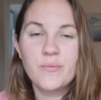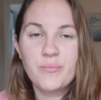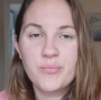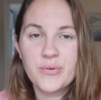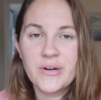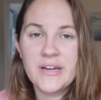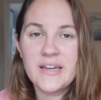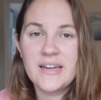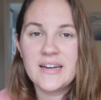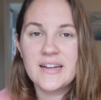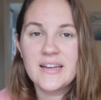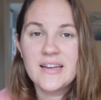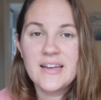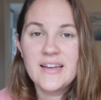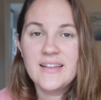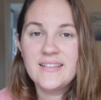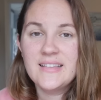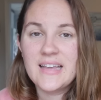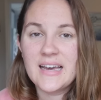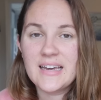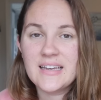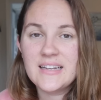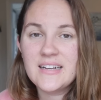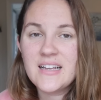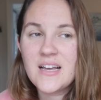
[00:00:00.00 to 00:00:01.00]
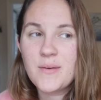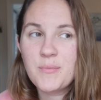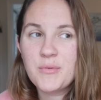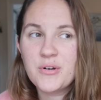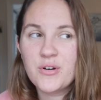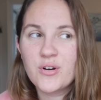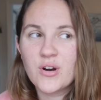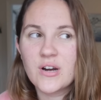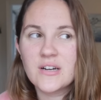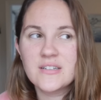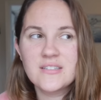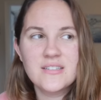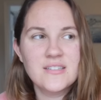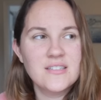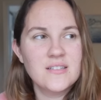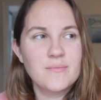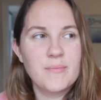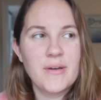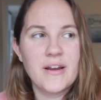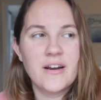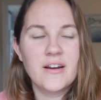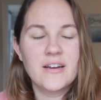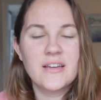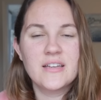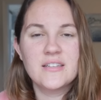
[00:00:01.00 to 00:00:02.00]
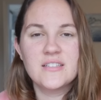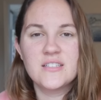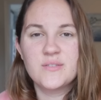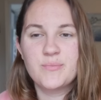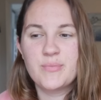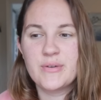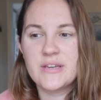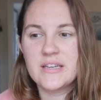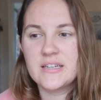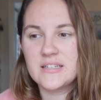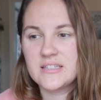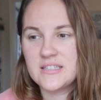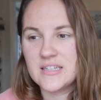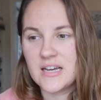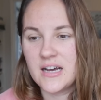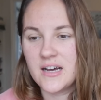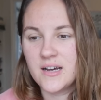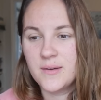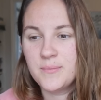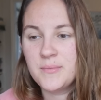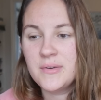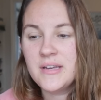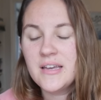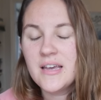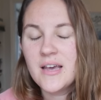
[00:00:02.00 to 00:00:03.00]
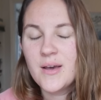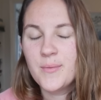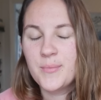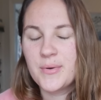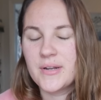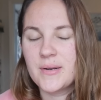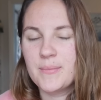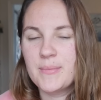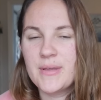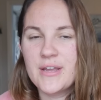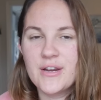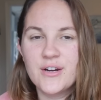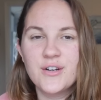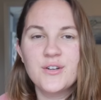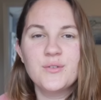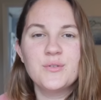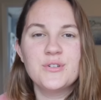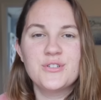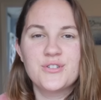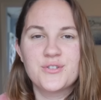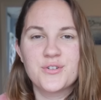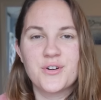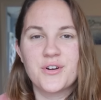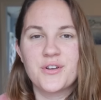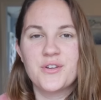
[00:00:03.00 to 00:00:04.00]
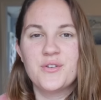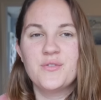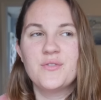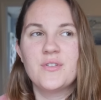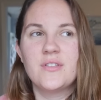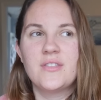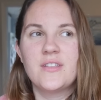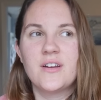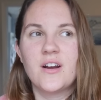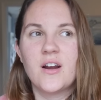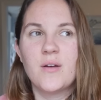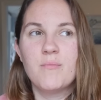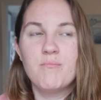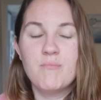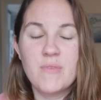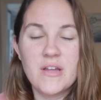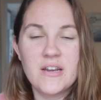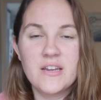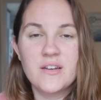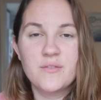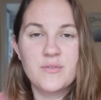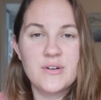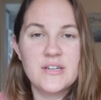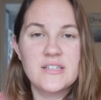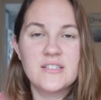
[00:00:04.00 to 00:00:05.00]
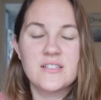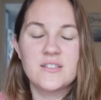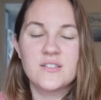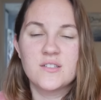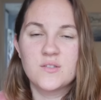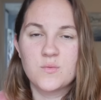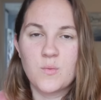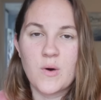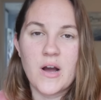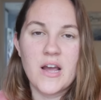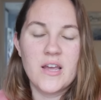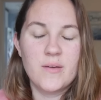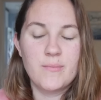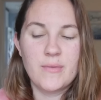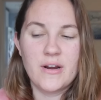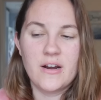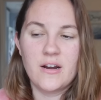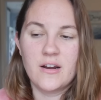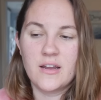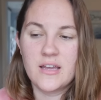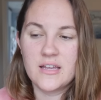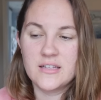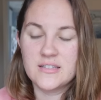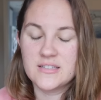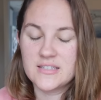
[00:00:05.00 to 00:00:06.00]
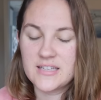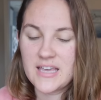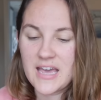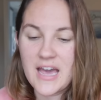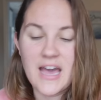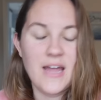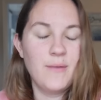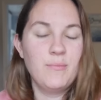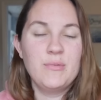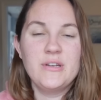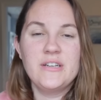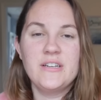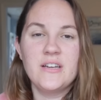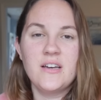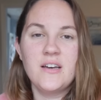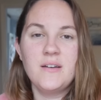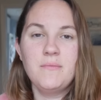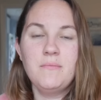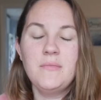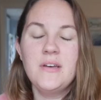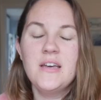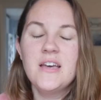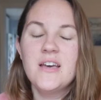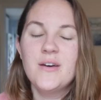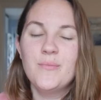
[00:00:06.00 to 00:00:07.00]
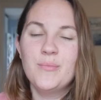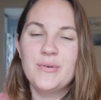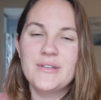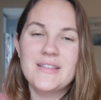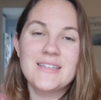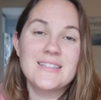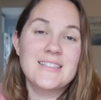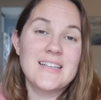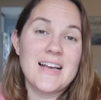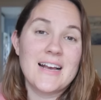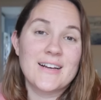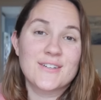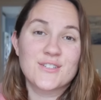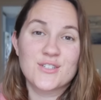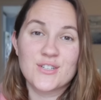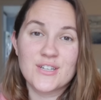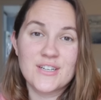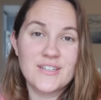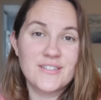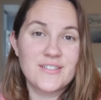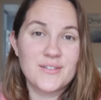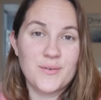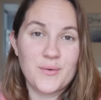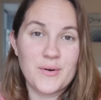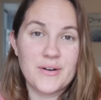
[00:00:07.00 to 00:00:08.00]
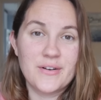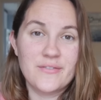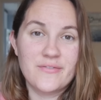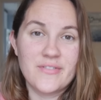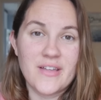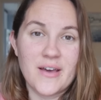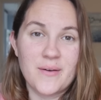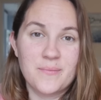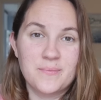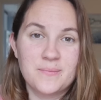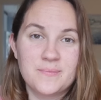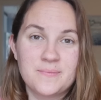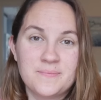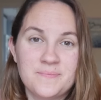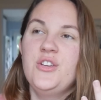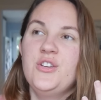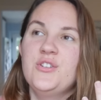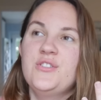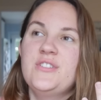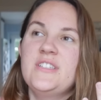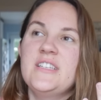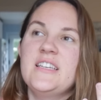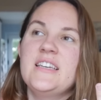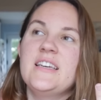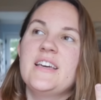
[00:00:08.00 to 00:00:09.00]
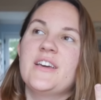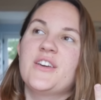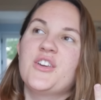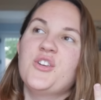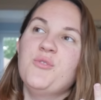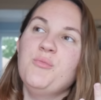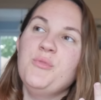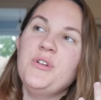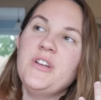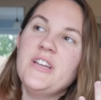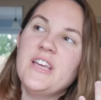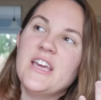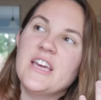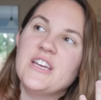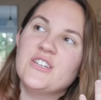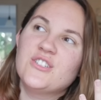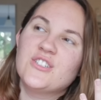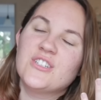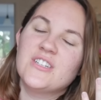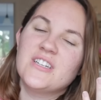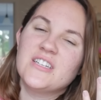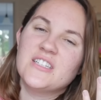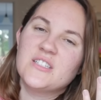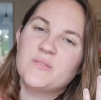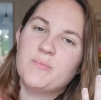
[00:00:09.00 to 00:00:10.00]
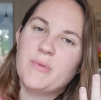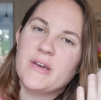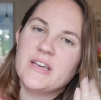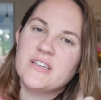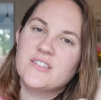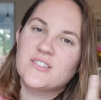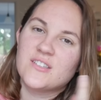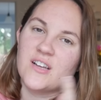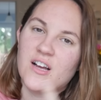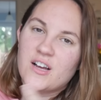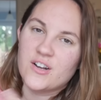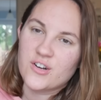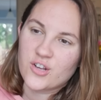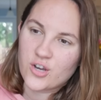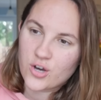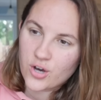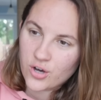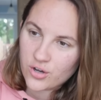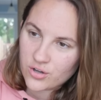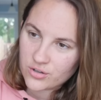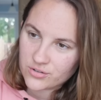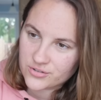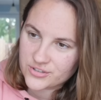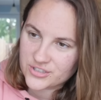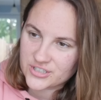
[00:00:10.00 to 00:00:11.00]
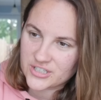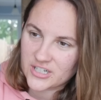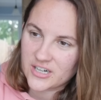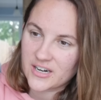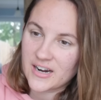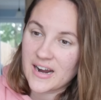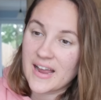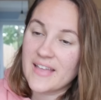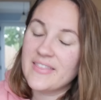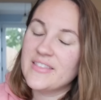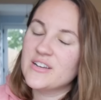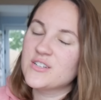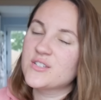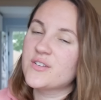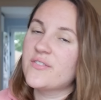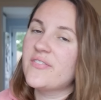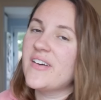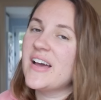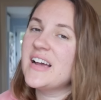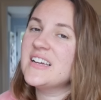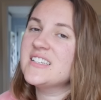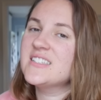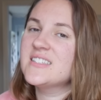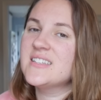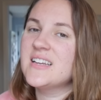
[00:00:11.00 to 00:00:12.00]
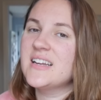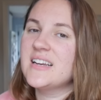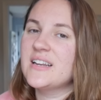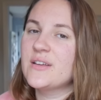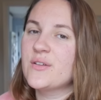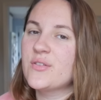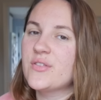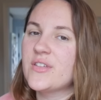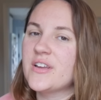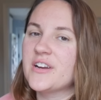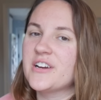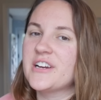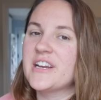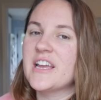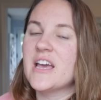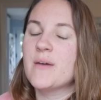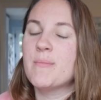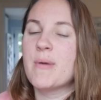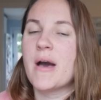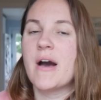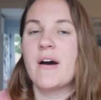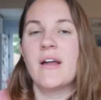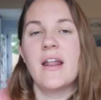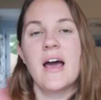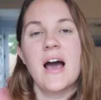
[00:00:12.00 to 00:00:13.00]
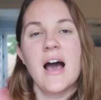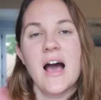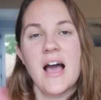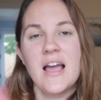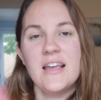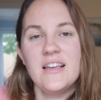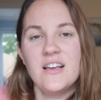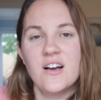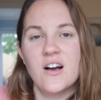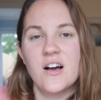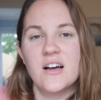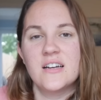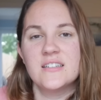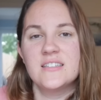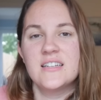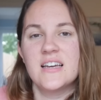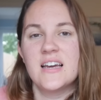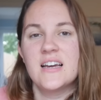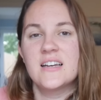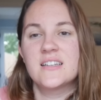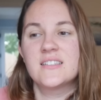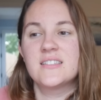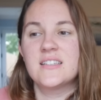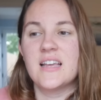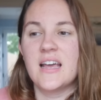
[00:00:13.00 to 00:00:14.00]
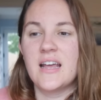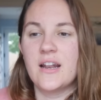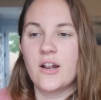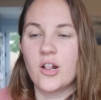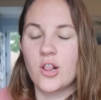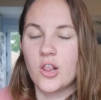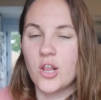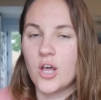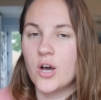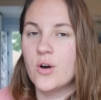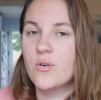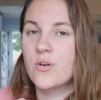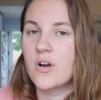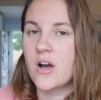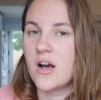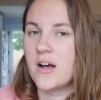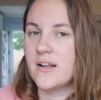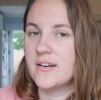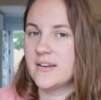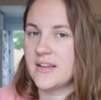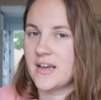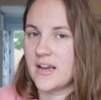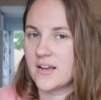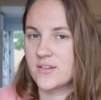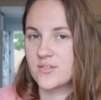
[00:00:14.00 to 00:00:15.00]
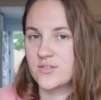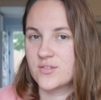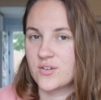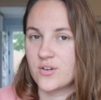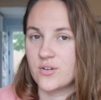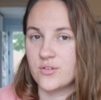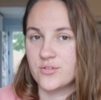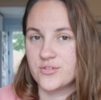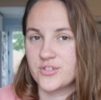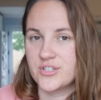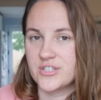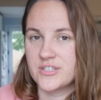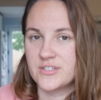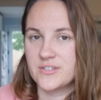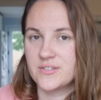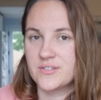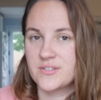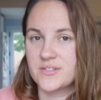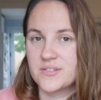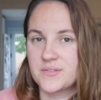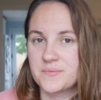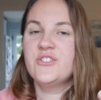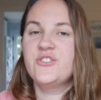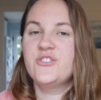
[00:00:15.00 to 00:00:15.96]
a Brit, that can come across as Americans being dumb, but I'm here to assure you that there are many reasons why Americans can be dumb, but this actually isn't one of them. You see, communication is based on culture, and there's a fascinating theory about high context and low context cultures.